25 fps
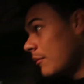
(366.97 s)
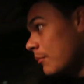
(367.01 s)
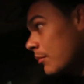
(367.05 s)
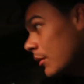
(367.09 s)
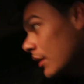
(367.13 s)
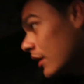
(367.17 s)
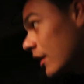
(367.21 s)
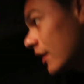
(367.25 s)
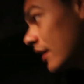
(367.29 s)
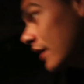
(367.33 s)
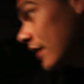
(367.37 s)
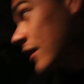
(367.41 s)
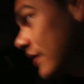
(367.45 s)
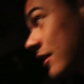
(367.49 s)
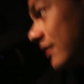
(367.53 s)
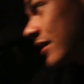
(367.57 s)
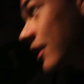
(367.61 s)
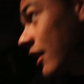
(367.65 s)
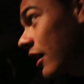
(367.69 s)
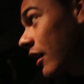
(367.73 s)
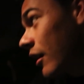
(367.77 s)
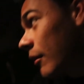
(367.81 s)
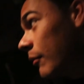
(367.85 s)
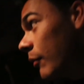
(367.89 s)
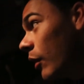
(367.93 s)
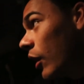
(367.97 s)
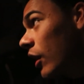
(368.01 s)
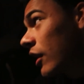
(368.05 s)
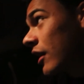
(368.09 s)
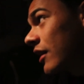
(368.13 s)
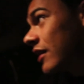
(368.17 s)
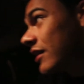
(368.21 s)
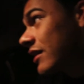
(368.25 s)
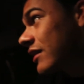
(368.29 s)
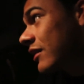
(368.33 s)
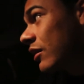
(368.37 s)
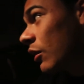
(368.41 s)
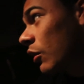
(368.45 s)
but uh,
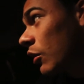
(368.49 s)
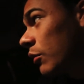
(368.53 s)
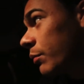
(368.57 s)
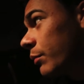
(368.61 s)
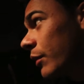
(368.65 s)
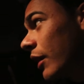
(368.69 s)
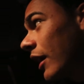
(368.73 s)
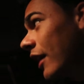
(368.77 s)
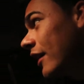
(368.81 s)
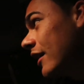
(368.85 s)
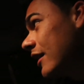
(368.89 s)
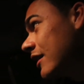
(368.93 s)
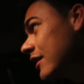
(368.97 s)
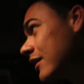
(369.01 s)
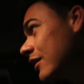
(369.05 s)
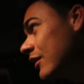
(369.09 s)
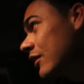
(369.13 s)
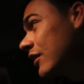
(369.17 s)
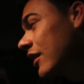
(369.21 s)
Marcus told me I need to